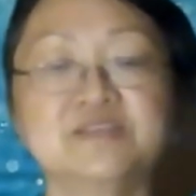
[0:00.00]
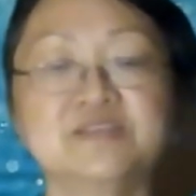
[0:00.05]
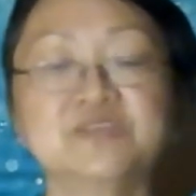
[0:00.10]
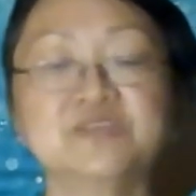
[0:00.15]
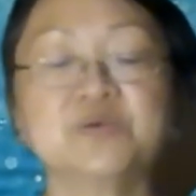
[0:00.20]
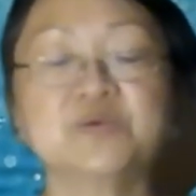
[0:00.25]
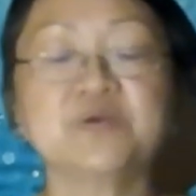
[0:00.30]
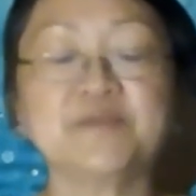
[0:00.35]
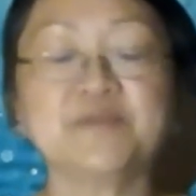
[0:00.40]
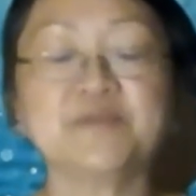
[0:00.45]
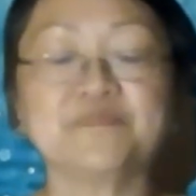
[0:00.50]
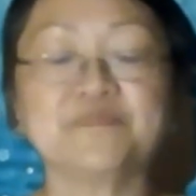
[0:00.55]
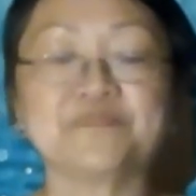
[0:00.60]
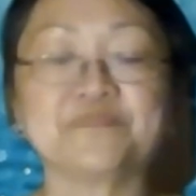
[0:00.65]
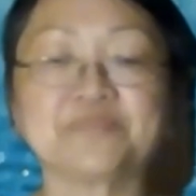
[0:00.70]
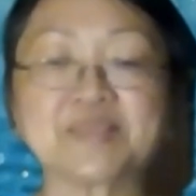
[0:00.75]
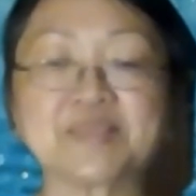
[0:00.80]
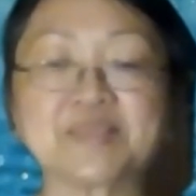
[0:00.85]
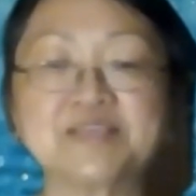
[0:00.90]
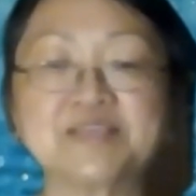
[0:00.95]
So
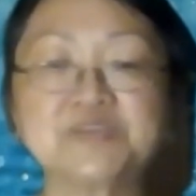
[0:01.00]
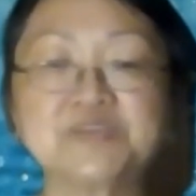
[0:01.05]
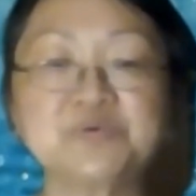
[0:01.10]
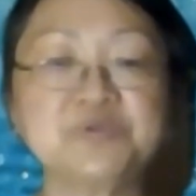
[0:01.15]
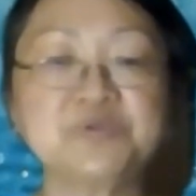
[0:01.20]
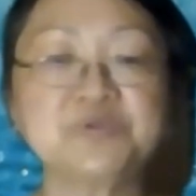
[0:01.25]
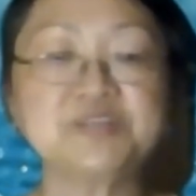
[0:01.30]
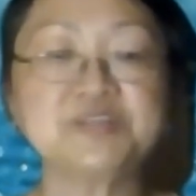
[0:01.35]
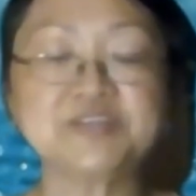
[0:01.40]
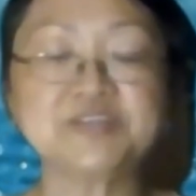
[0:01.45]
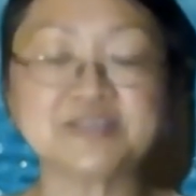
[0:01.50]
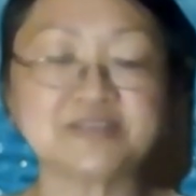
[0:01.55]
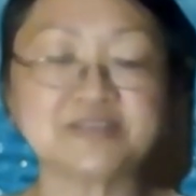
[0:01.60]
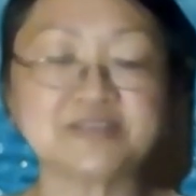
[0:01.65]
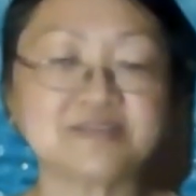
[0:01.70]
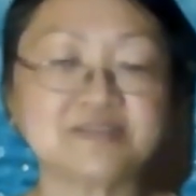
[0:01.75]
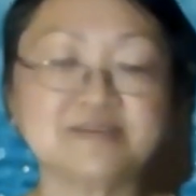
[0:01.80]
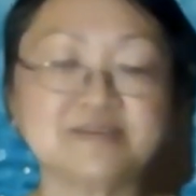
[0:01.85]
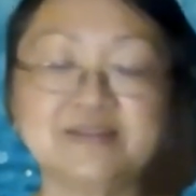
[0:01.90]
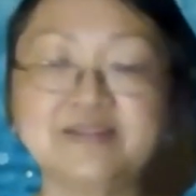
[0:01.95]
you
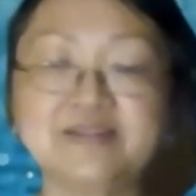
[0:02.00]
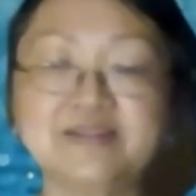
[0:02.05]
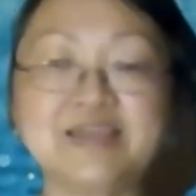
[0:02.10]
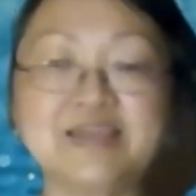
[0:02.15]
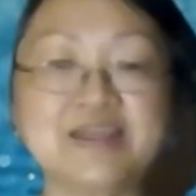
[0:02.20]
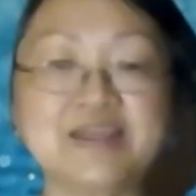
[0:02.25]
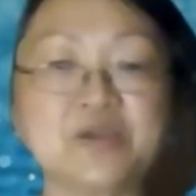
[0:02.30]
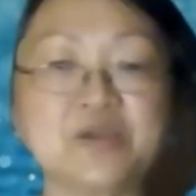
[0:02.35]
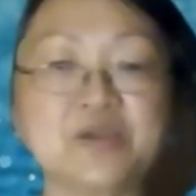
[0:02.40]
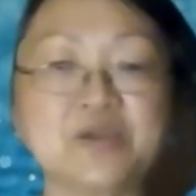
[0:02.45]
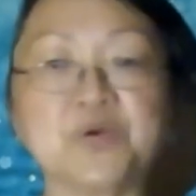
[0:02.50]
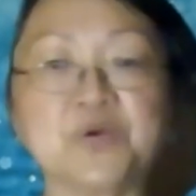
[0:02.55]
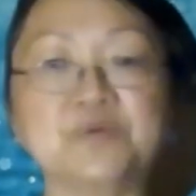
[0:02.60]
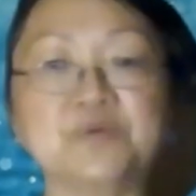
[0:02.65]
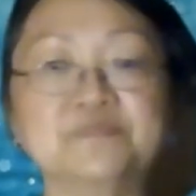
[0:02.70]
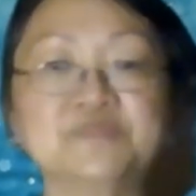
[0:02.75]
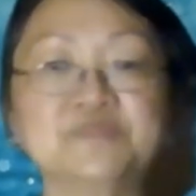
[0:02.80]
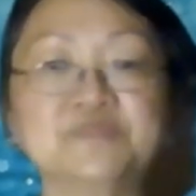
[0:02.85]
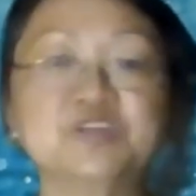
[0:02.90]
just let it go.